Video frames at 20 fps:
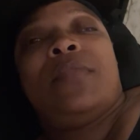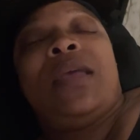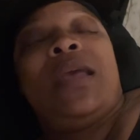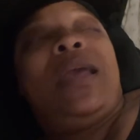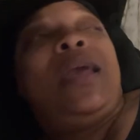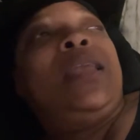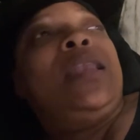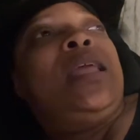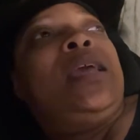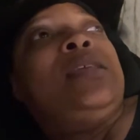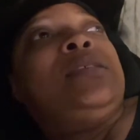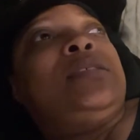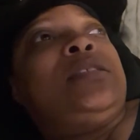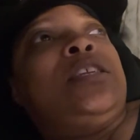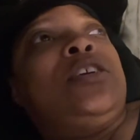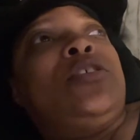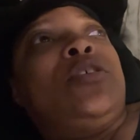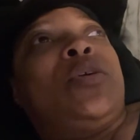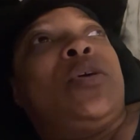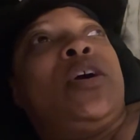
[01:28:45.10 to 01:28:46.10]
And they
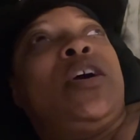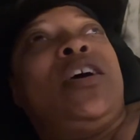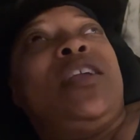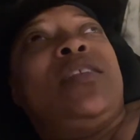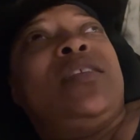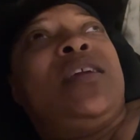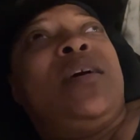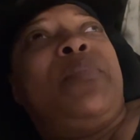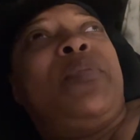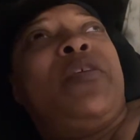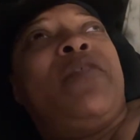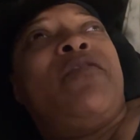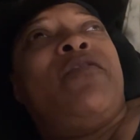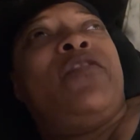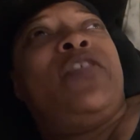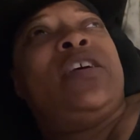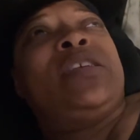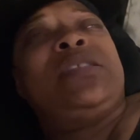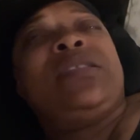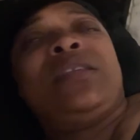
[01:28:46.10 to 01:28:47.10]
still cutting up and
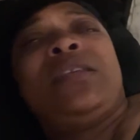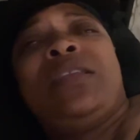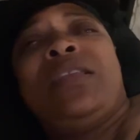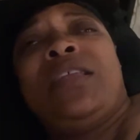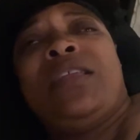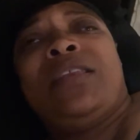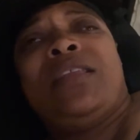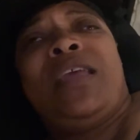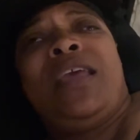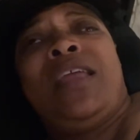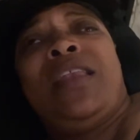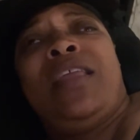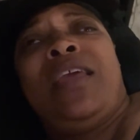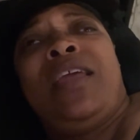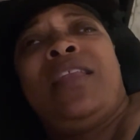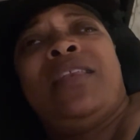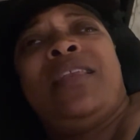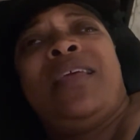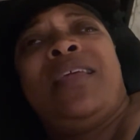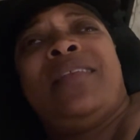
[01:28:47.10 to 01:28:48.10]
fussing and, and,
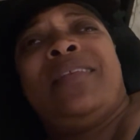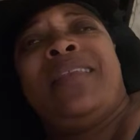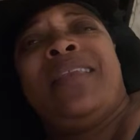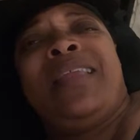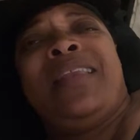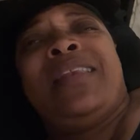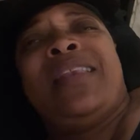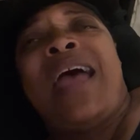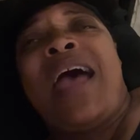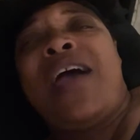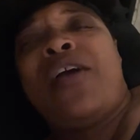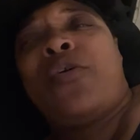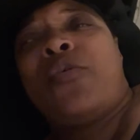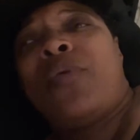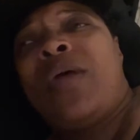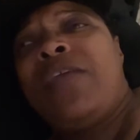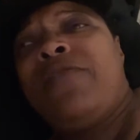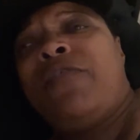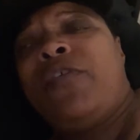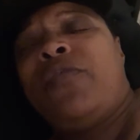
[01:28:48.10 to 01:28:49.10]
and, and, and not
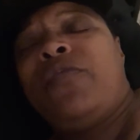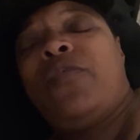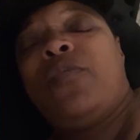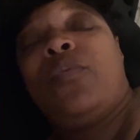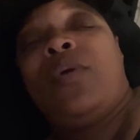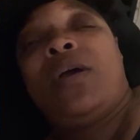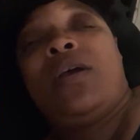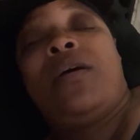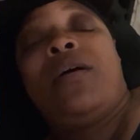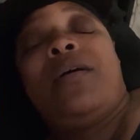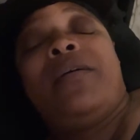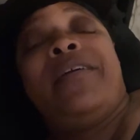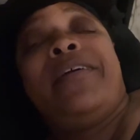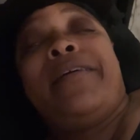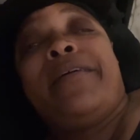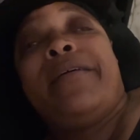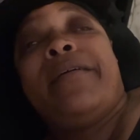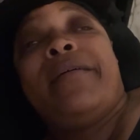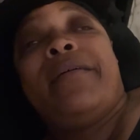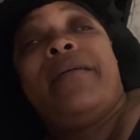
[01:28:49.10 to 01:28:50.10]
grateful for what God,
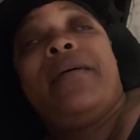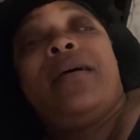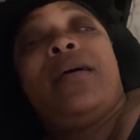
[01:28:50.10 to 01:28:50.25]
girl.